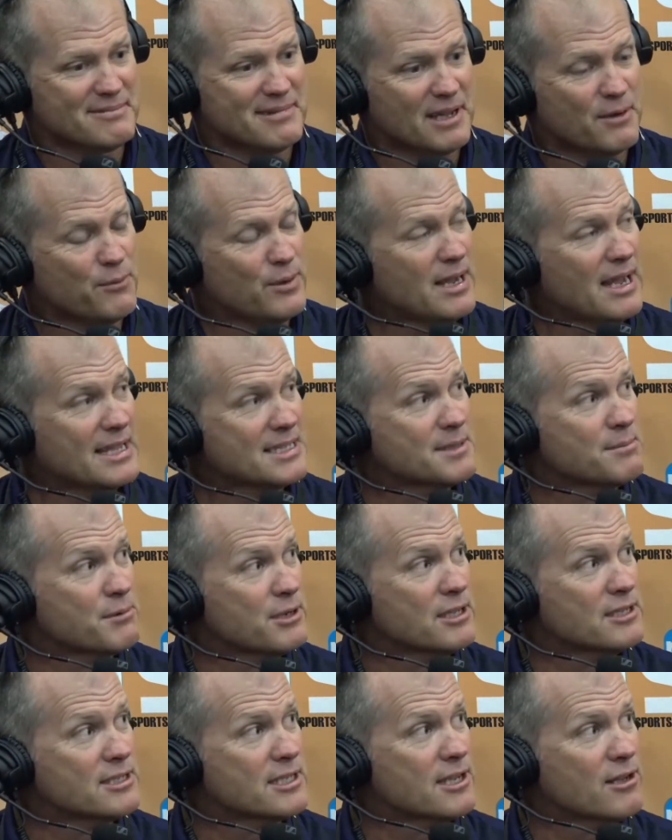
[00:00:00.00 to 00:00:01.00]
we got some
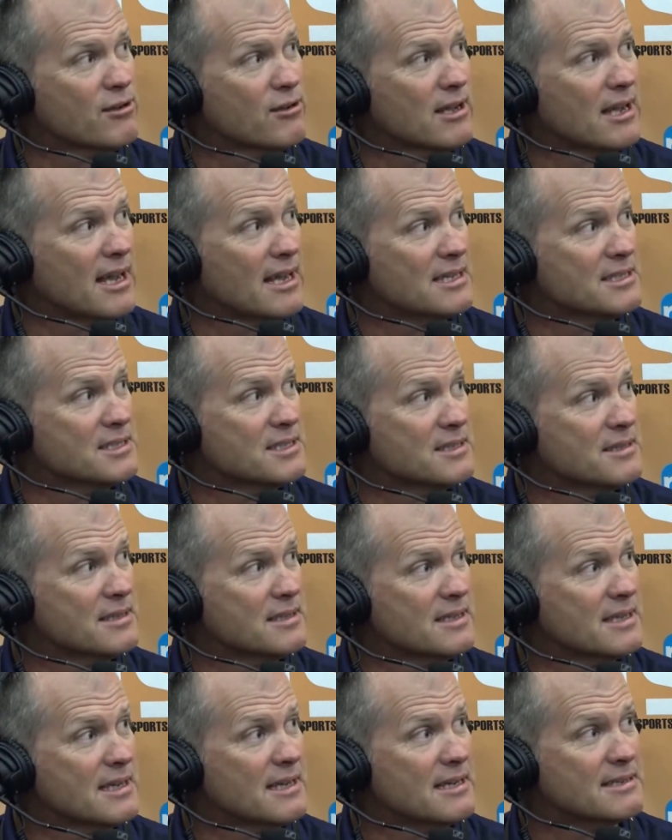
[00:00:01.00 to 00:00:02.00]
good skill guys.
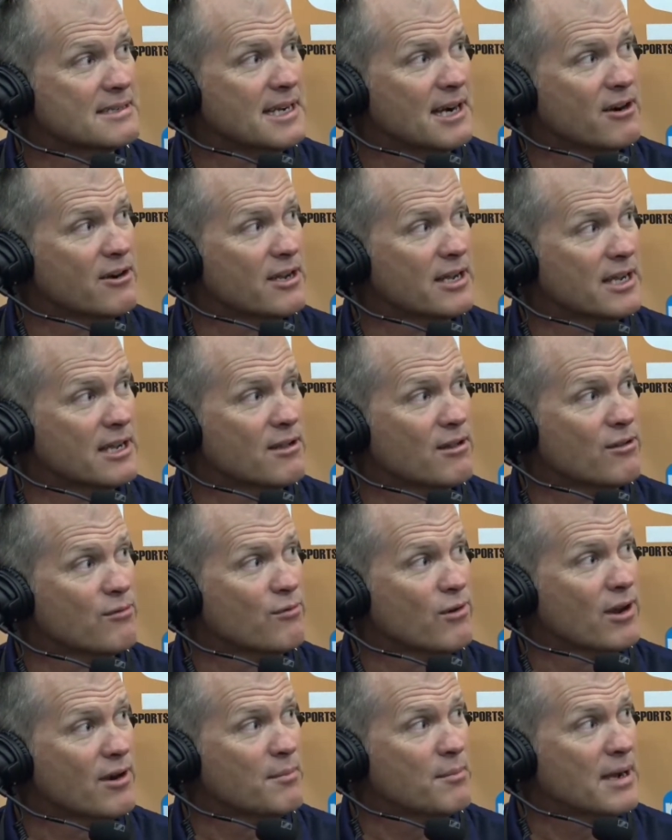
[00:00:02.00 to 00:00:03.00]
Darian Gill at
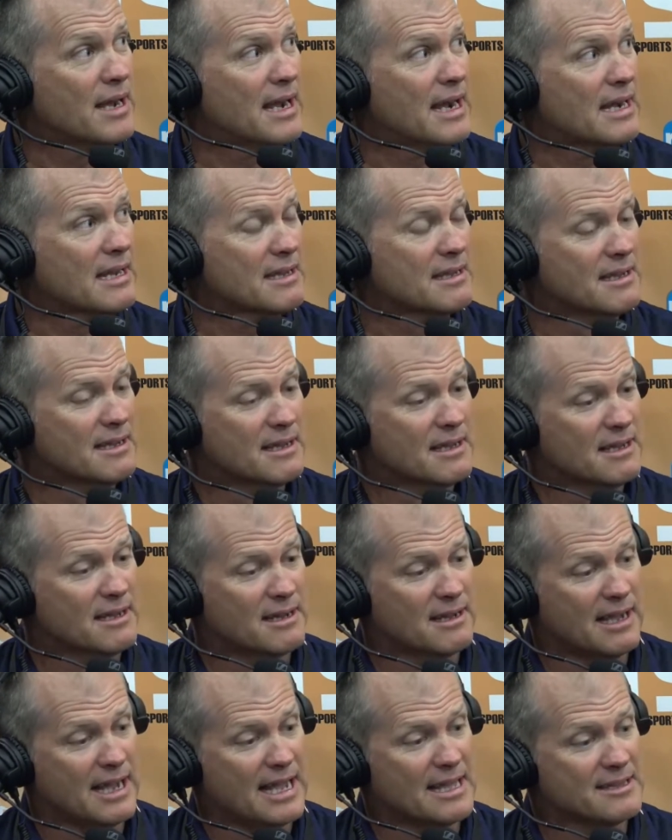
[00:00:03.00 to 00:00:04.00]
running back,
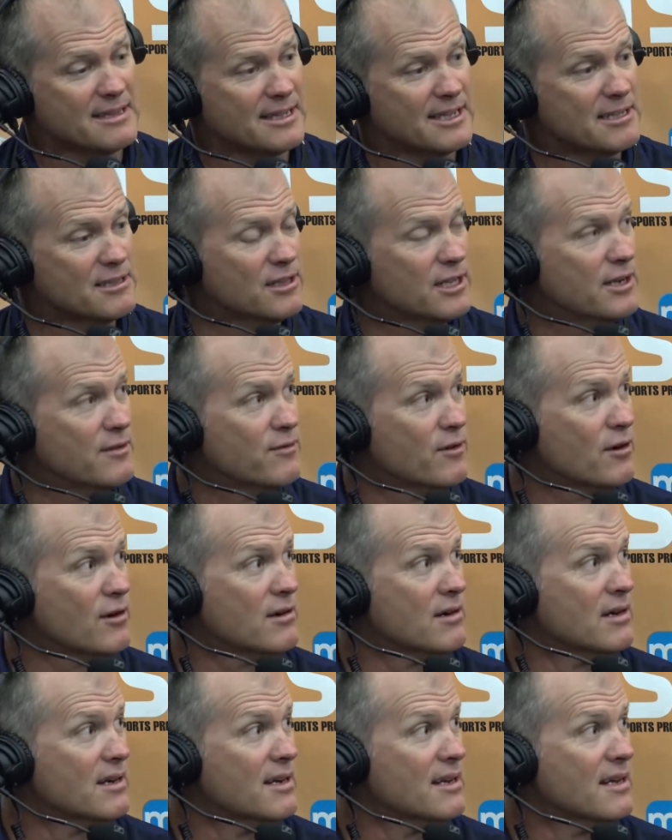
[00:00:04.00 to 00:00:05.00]
Anthony Cleaver
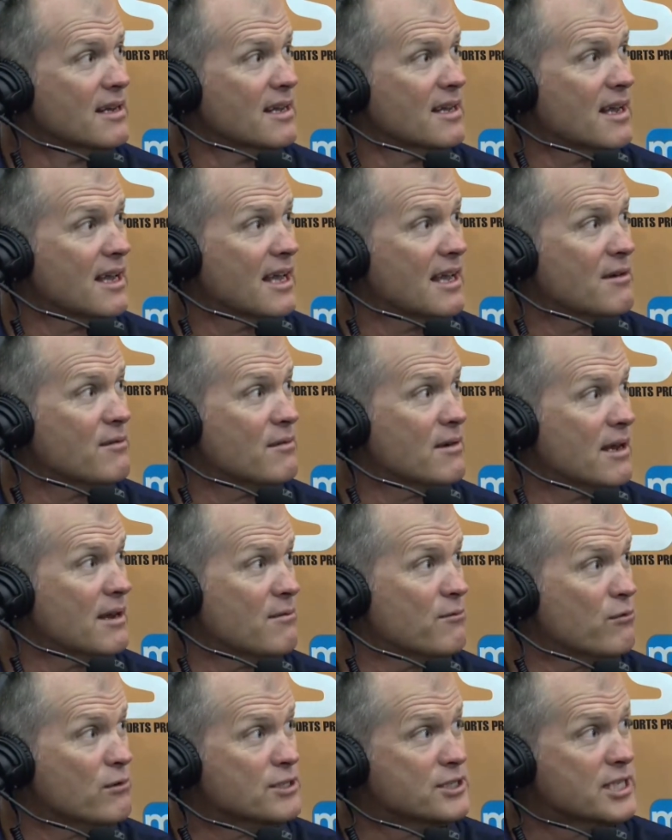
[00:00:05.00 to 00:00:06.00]
at
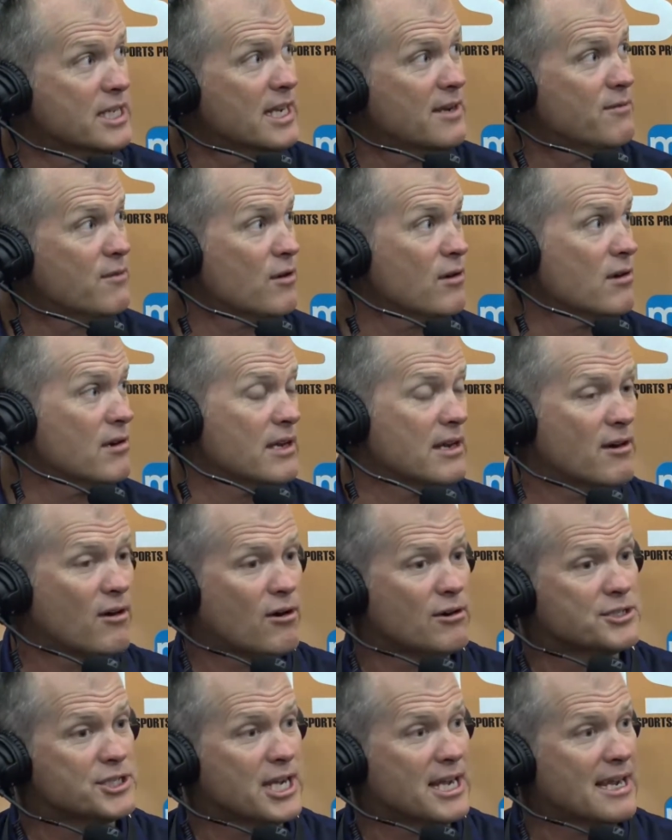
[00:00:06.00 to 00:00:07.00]
receiver, and
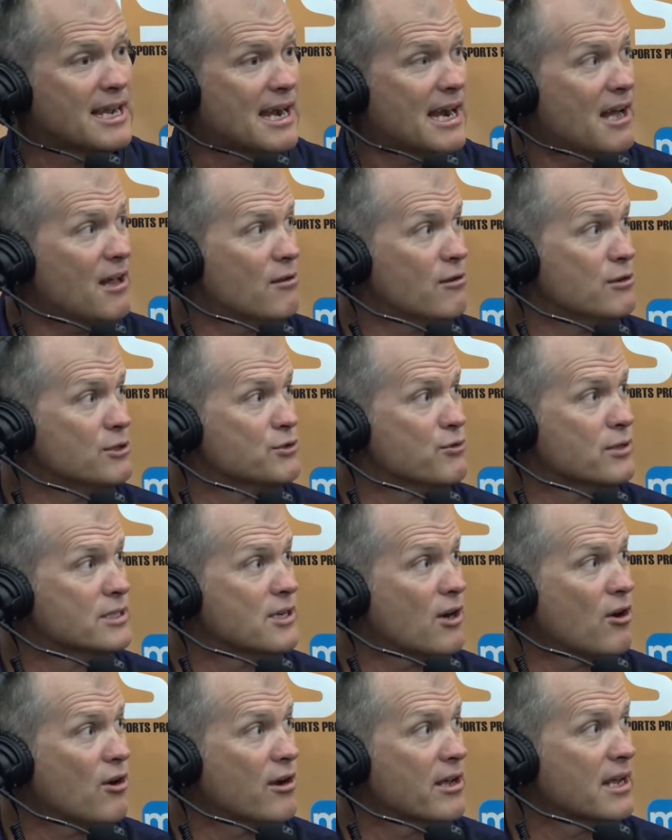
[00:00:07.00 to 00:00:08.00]
R.J. Kyle, who's
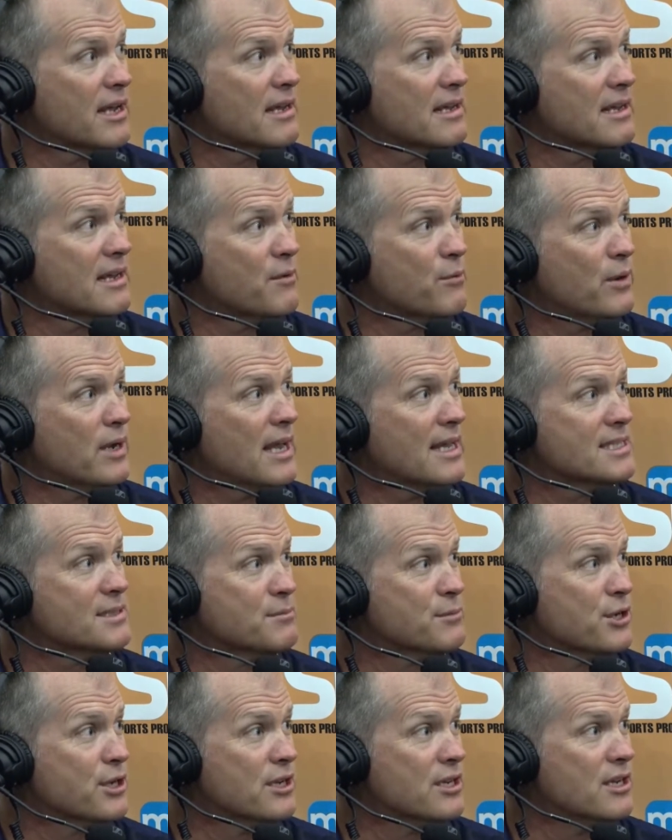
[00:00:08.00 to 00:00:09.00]
returning. And we got
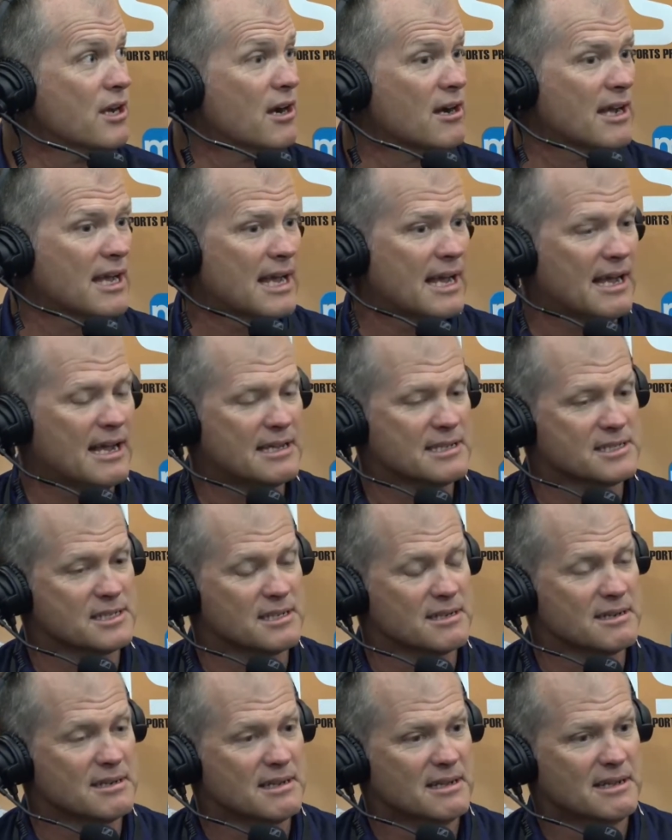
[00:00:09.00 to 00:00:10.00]
some good young guys.
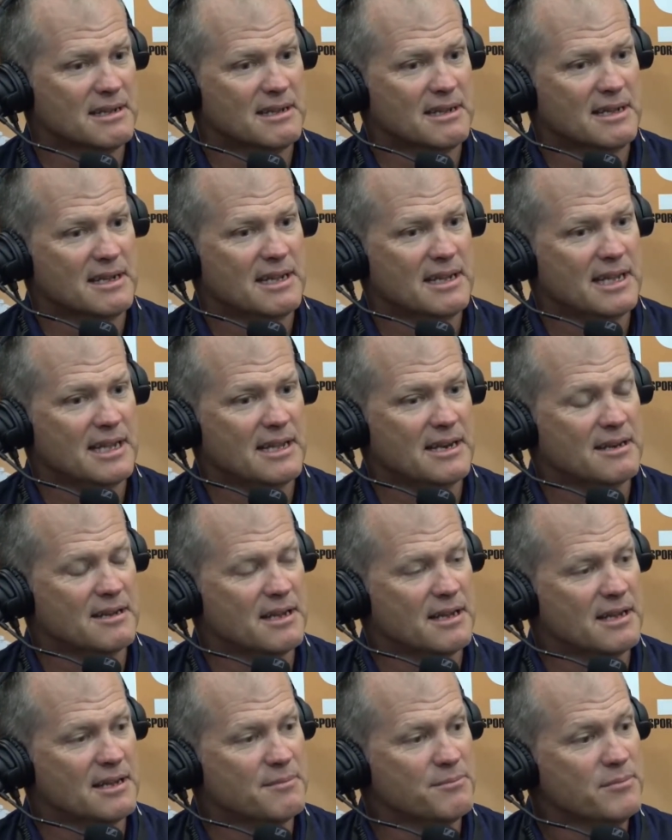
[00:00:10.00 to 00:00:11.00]
And
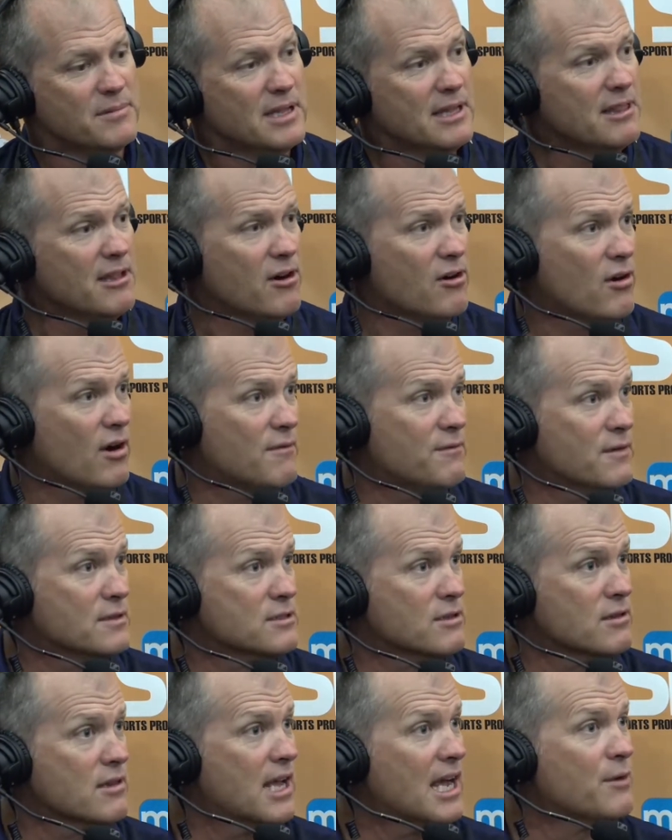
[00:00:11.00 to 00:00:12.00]
then our
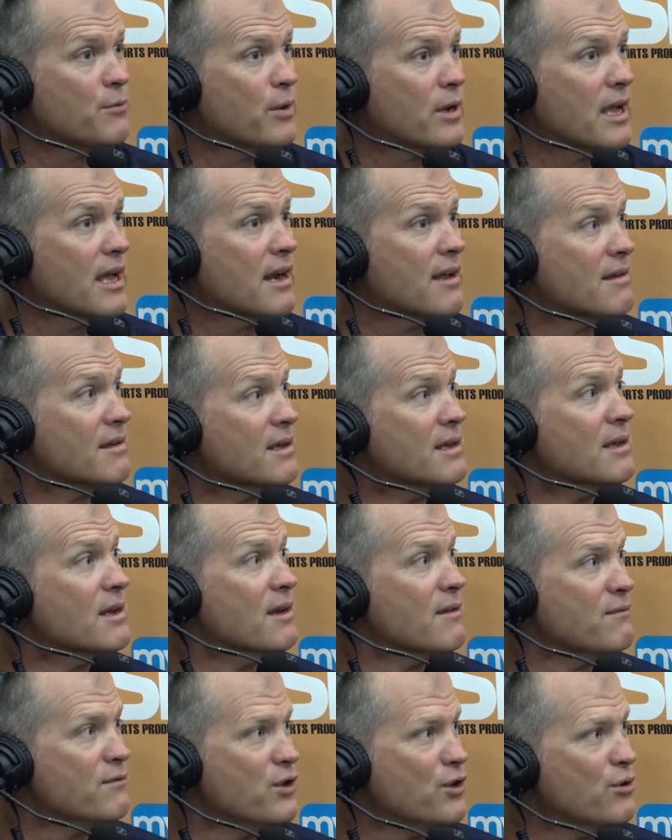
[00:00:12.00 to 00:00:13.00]
offensive line, we got a
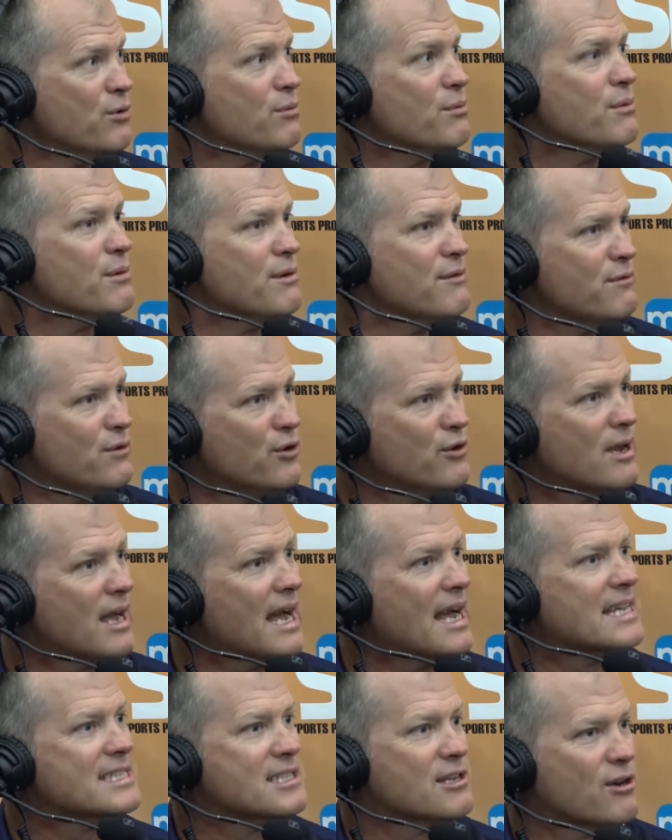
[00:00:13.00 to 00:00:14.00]
few
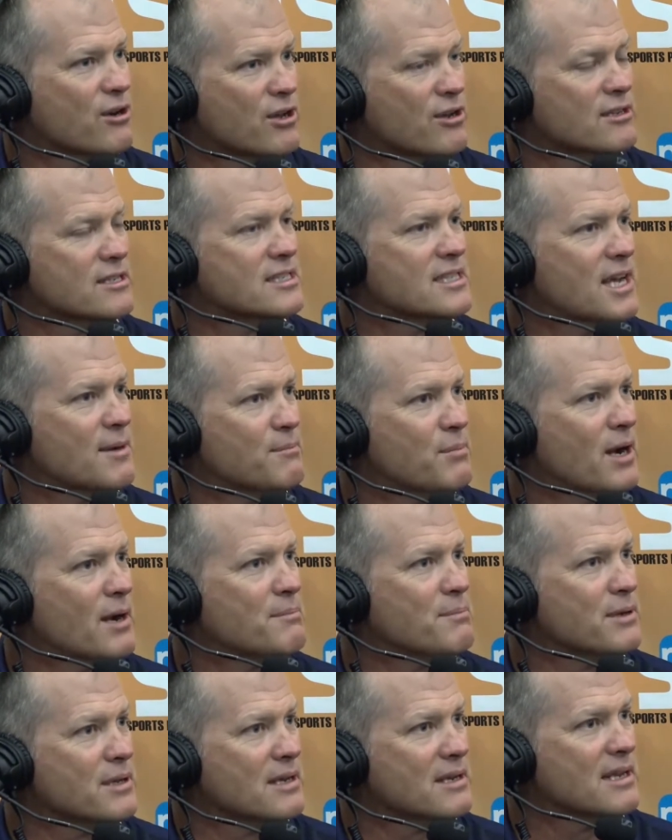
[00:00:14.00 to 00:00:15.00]
guys that are going to step
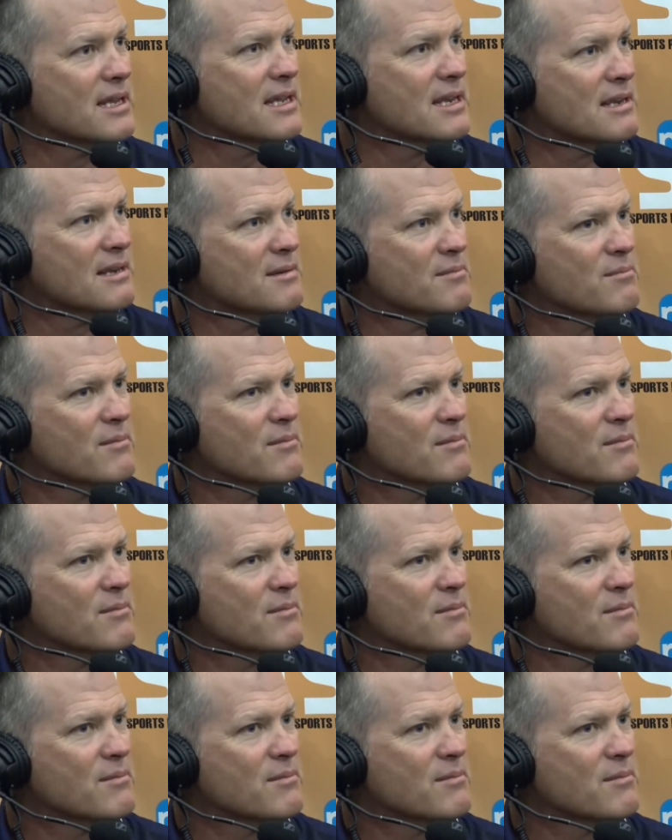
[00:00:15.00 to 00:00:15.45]
up and